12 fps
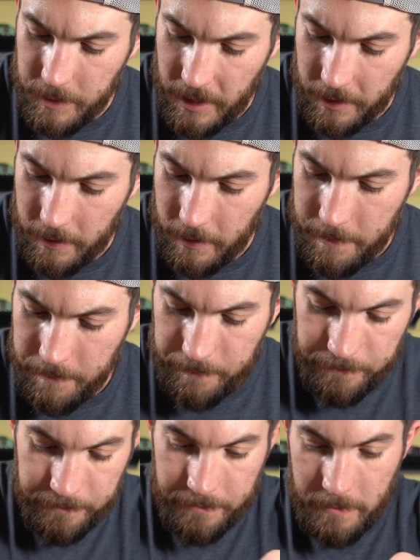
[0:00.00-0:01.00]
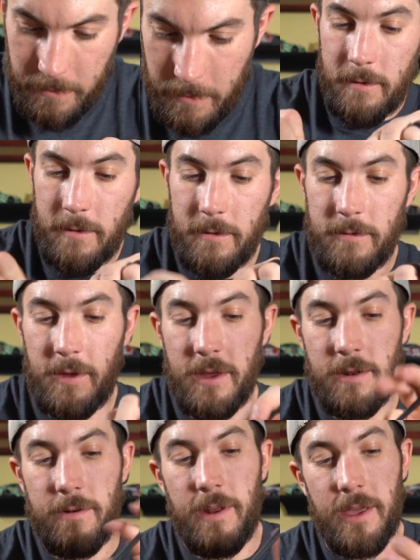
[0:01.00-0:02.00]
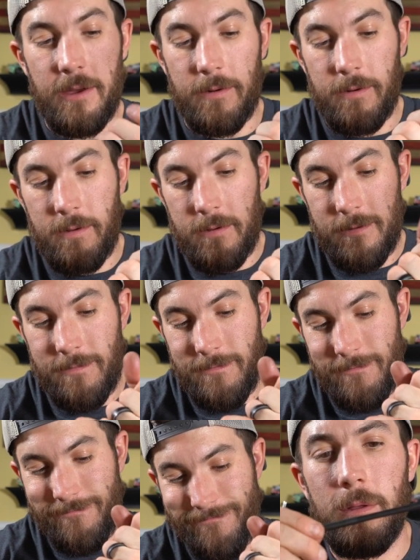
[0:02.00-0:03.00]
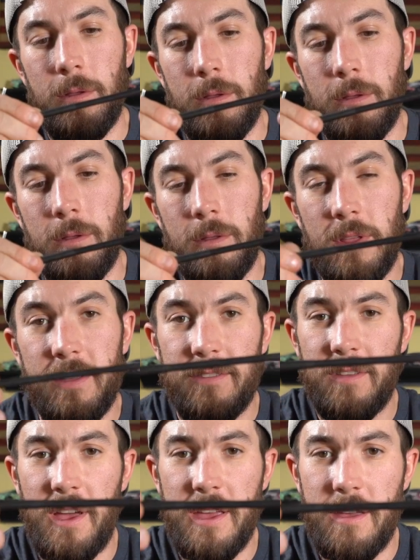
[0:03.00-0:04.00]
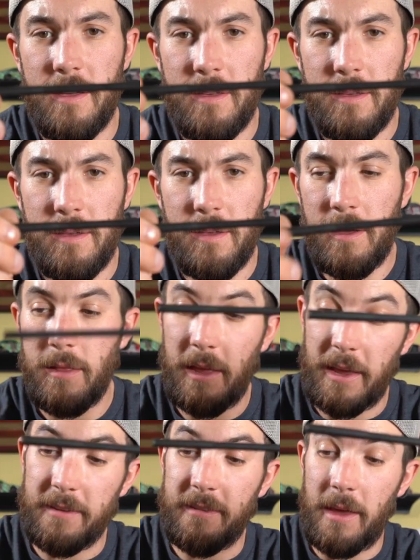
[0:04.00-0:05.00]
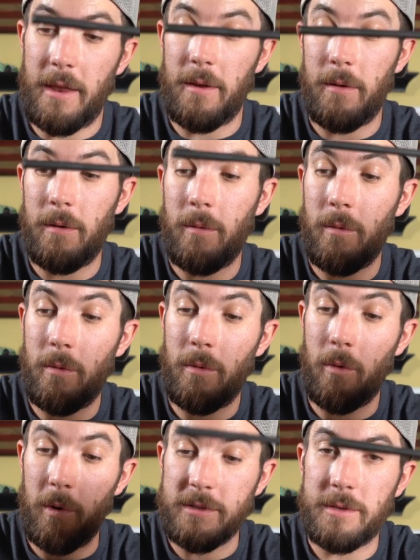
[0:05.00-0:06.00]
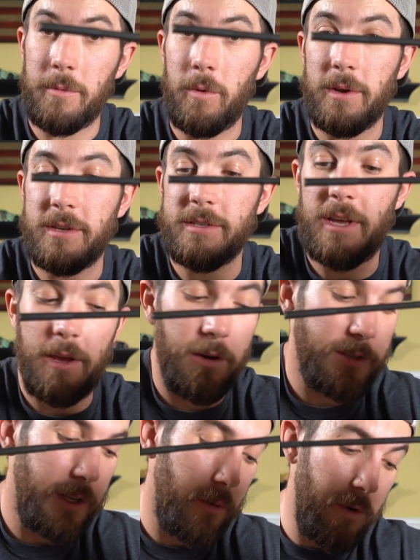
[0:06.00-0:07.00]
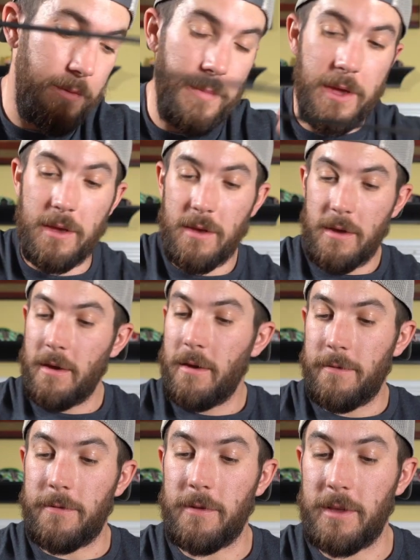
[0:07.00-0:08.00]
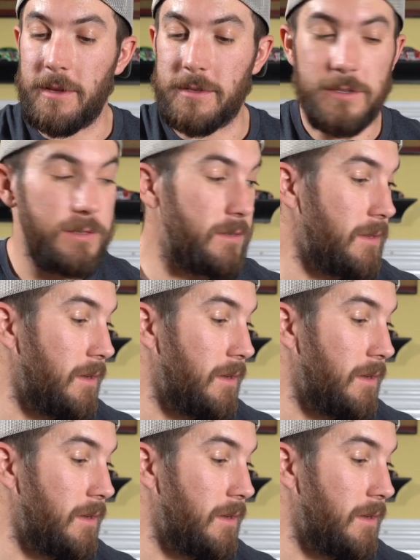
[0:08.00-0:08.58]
back up, tighten her down. That's tight. Like I said, the ones I'm going to take hunting with me for this